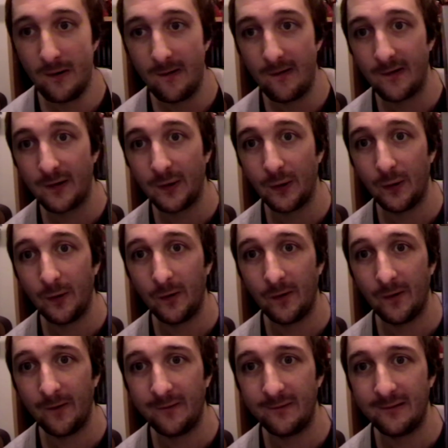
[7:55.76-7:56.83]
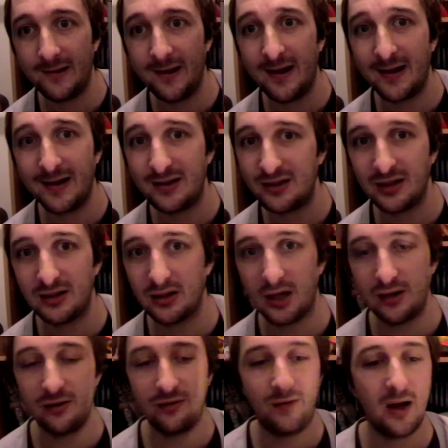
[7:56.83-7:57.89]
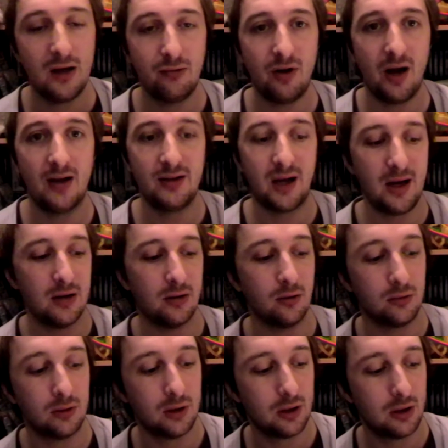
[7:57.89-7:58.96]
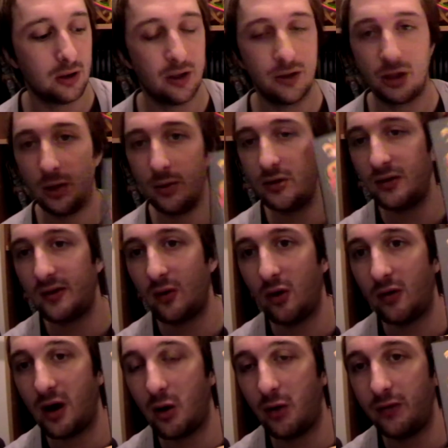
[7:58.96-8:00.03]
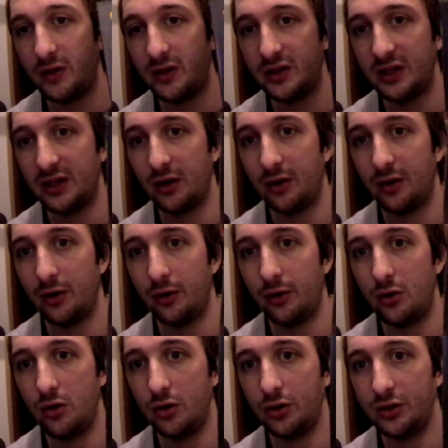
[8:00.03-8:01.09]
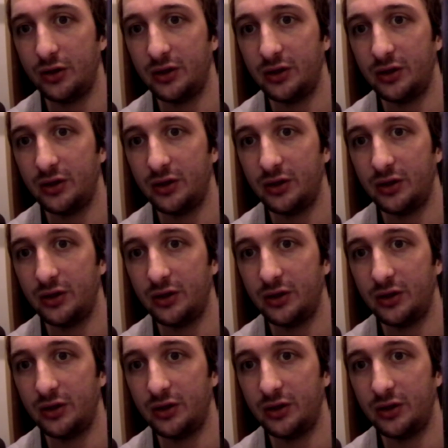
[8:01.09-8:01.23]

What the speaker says: So yeah, it's a fairly rare title in terms of how often you see it on the auction